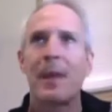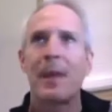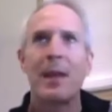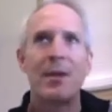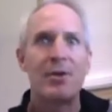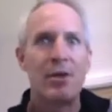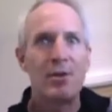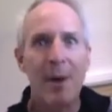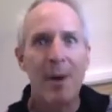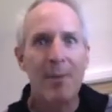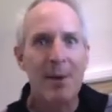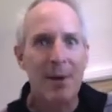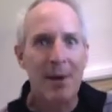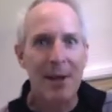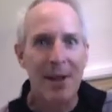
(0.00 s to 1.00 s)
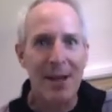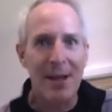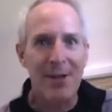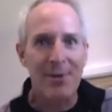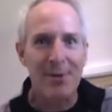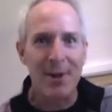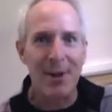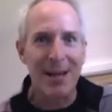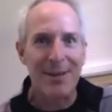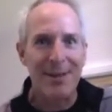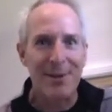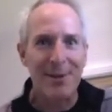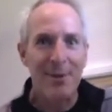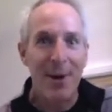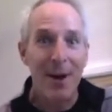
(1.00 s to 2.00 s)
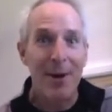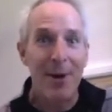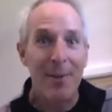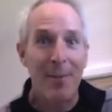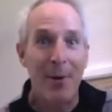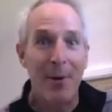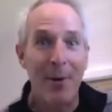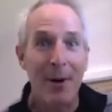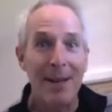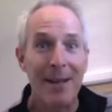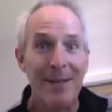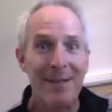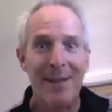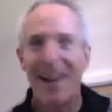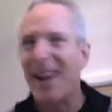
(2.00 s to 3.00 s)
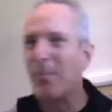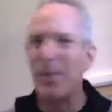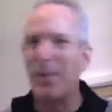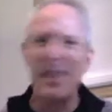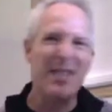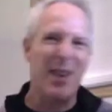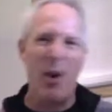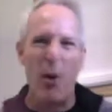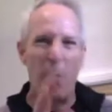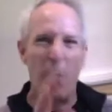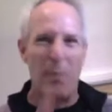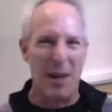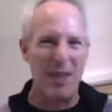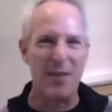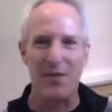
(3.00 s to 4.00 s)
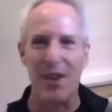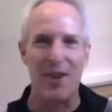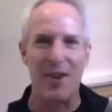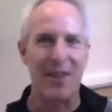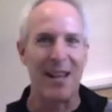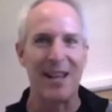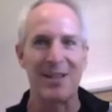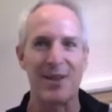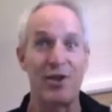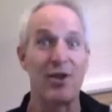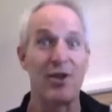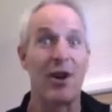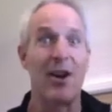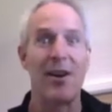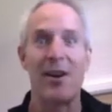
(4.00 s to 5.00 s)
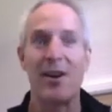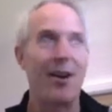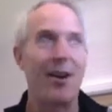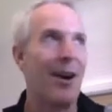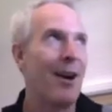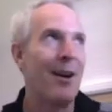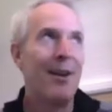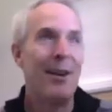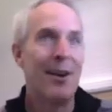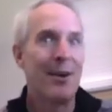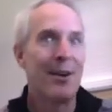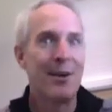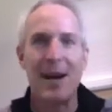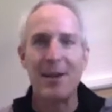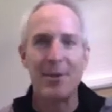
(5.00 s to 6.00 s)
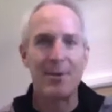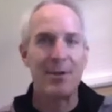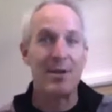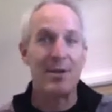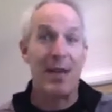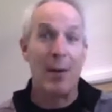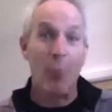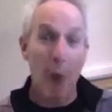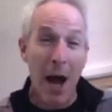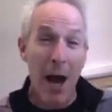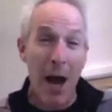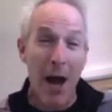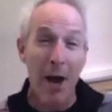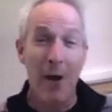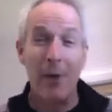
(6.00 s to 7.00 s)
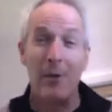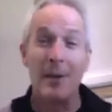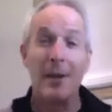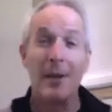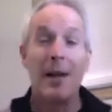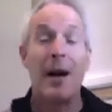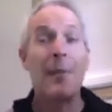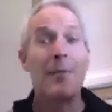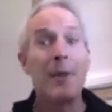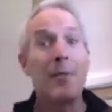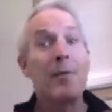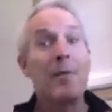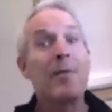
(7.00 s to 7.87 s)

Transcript: she's dropped her cholesterol like 200 points, plus a whole bunch of other things. Her doctor was just like, wow. Then we've